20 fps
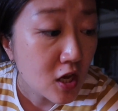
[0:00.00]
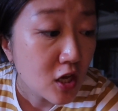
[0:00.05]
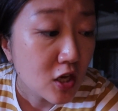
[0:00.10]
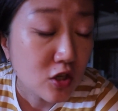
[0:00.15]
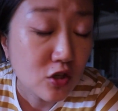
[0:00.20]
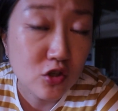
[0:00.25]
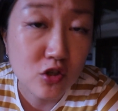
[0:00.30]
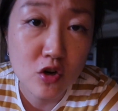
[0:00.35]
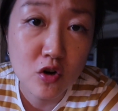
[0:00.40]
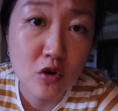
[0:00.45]

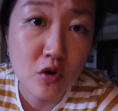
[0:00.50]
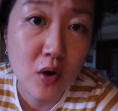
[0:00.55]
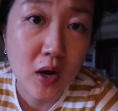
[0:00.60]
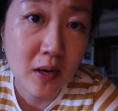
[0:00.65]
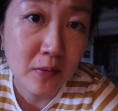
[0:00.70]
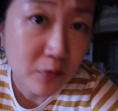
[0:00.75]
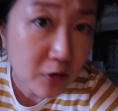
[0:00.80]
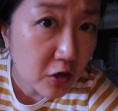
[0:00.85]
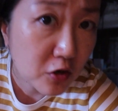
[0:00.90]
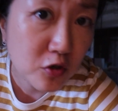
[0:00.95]
So
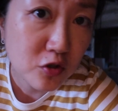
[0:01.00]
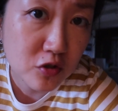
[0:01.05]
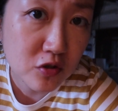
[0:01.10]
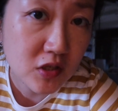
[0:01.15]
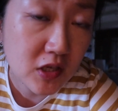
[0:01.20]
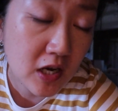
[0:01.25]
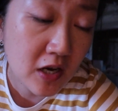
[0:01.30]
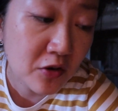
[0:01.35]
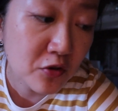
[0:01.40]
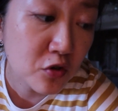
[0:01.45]
I'm here to
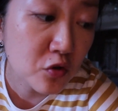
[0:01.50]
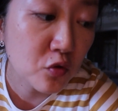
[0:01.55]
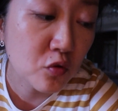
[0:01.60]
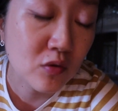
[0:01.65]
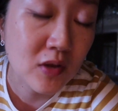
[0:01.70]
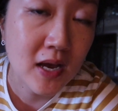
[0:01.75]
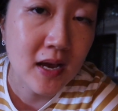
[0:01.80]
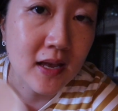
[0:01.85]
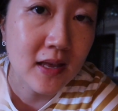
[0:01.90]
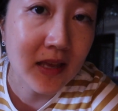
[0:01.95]
tell you
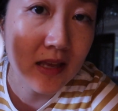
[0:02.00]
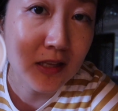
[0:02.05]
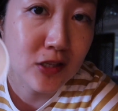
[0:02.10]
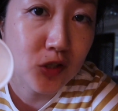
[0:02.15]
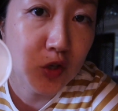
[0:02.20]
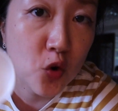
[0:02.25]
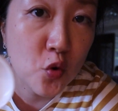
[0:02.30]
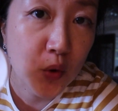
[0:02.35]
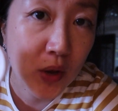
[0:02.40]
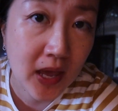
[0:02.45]
that
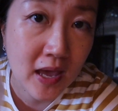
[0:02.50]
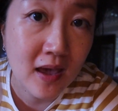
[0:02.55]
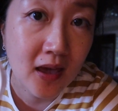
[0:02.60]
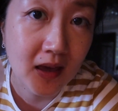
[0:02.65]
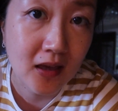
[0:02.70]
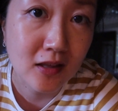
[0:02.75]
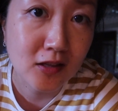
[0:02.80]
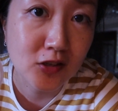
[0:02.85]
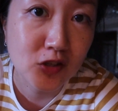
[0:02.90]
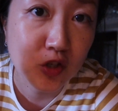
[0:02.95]
it's
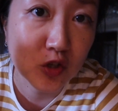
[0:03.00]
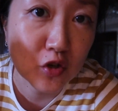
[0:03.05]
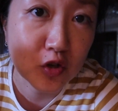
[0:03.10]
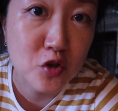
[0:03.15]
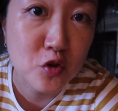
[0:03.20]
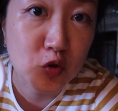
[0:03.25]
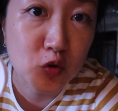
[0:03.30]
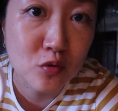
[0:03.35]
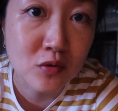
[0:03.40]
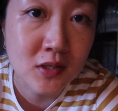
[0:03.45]
okay to
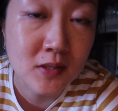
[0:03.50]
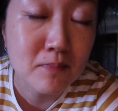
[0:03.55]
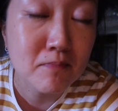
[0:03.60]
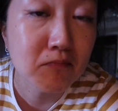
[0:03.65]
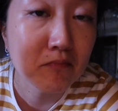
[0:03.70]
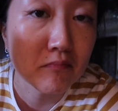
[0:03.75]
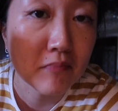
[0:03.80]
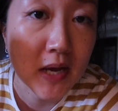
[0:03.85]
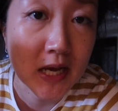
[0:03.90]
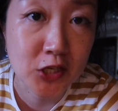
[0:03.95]
use
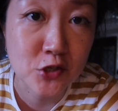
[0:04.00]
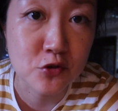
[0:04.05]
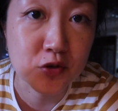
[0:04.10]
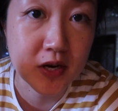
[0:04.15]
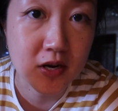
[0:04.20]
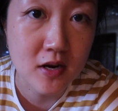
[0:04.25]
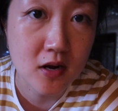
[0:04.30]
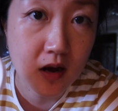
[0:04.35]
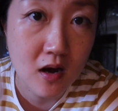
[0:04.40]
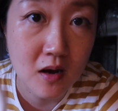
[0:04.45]

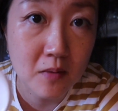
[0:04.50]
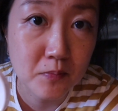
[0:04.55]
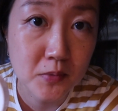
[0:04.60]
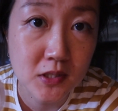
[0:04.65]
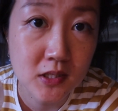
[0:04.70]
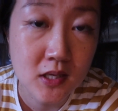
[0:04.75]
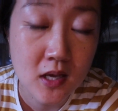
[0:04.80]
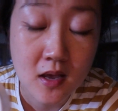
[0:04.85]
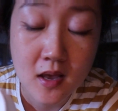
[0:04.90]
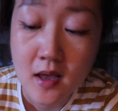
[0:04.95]
measuring
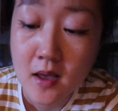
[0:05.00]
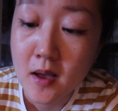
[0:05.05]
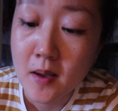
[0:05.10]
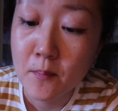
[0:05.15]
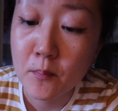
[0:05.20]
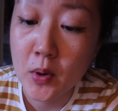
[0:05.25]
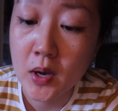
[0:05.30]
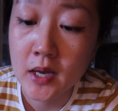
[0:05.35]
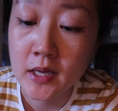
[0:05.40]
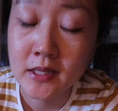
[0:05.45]
cups,
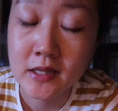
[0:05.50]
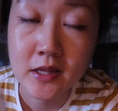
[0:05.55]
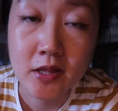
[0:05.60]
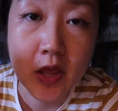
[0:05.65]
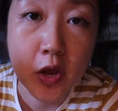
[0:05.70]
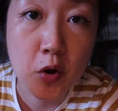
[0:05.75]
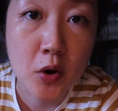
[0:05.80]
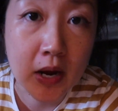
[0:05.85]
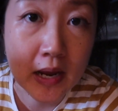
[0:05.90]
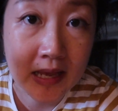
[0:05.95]
but
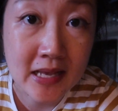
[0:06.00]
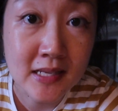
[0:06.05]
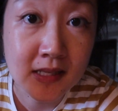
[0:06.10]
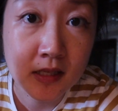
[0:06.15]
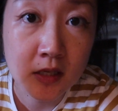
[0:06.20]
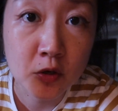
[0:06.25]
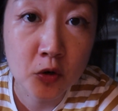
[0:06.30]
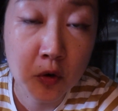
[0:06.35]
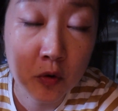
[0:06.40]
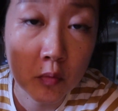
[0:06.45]
there is
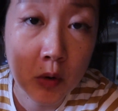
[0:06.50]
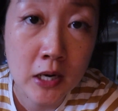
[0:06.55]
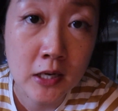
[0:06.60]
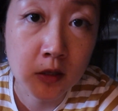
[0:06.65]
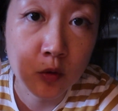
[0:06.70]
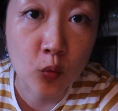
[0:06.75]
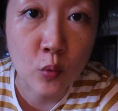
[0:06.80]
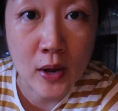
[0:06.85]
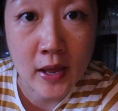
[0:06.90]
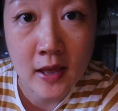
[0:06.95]
a
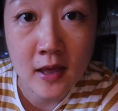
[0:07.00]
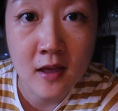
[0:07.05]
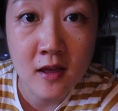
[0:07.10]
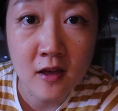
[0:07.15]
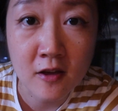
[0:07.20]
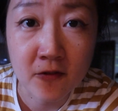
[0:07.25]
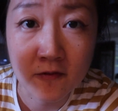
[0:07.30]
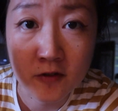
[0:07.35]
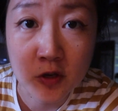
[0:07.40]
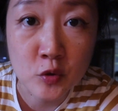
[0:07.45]
correct way
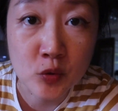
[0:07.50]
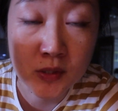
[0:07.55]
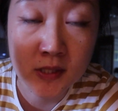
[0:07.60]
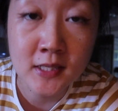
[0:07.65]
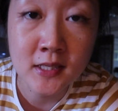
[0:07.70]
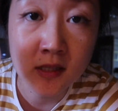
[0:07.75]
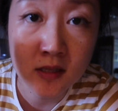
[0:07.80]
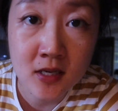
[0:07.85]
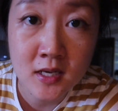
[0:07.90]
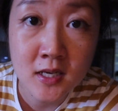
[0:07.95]
of
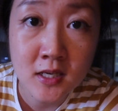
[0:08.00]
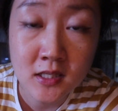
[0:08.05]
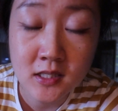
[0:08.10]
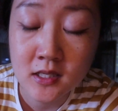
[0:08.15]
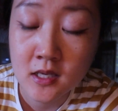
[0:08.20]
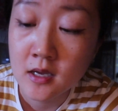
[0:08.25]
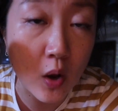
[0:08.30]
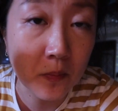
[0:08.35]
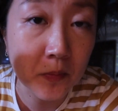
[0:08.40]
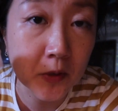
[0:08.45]
using
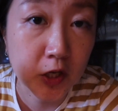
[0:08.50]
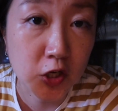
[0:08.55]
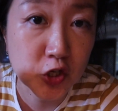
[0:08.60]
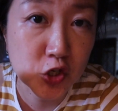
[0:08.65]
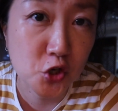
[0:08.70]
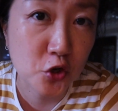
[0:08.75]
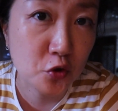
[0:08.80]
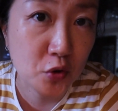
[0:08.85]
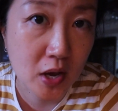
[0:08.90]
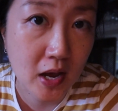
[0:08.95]
this. I'm going to
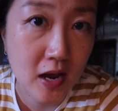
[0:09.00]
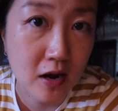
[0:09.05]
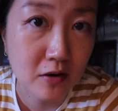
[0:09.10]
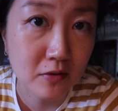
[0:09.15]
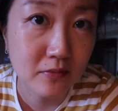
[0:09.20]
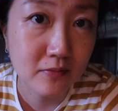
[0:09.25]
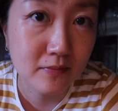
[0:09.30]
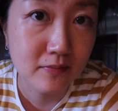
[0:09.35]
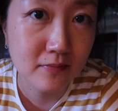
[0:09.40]
show you how.